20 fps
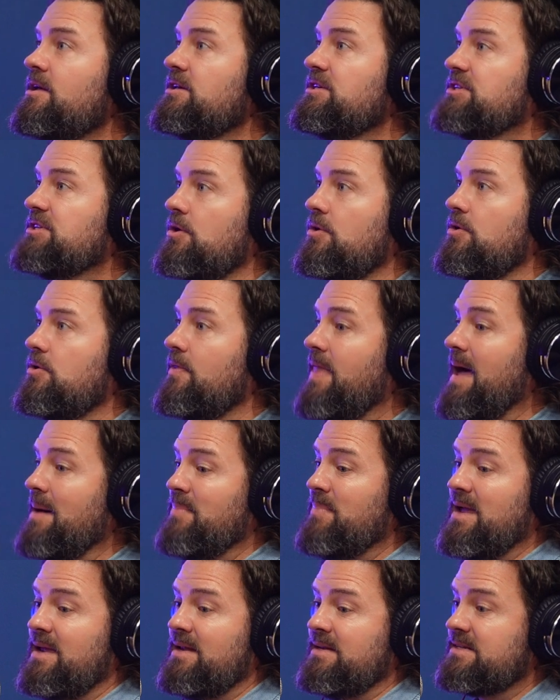So that
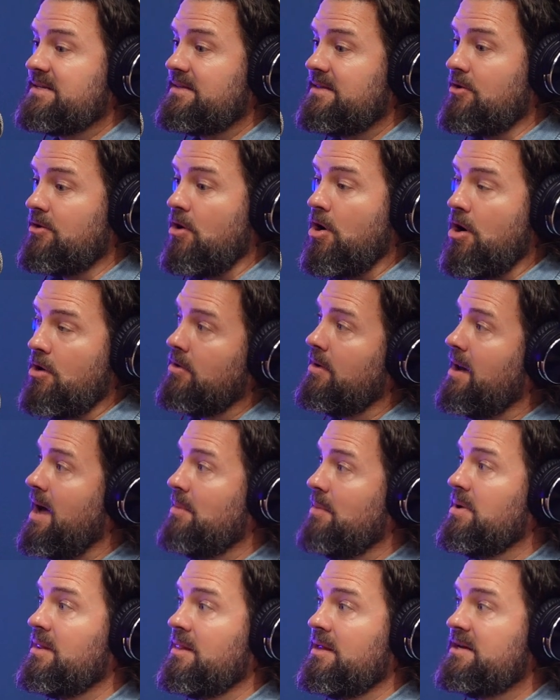means their auto
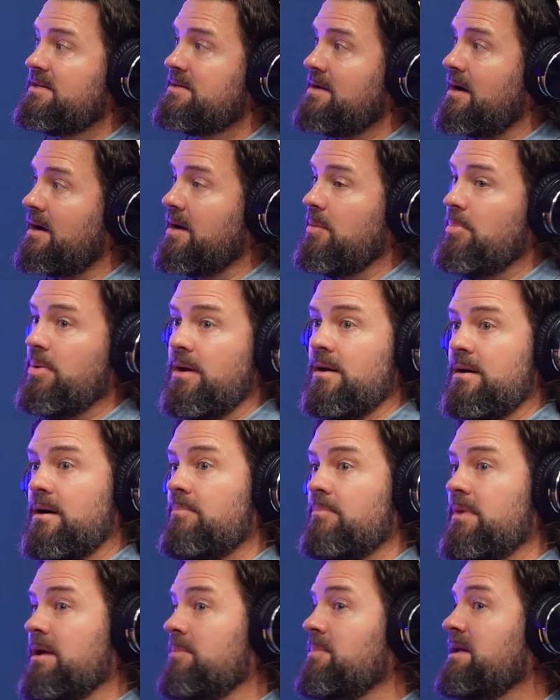liability is not going to pick it
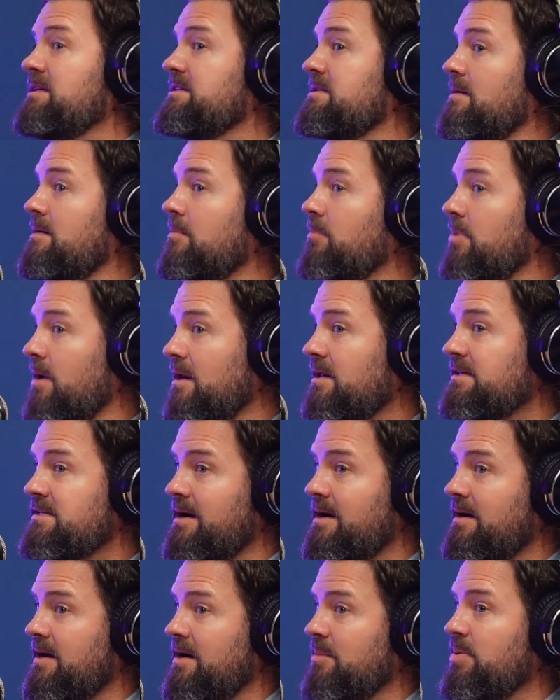up. It means their umbrella is
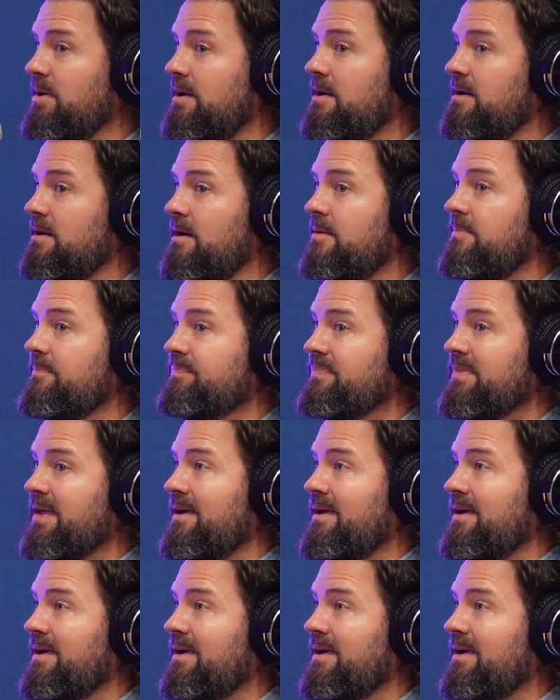not going to pick it up.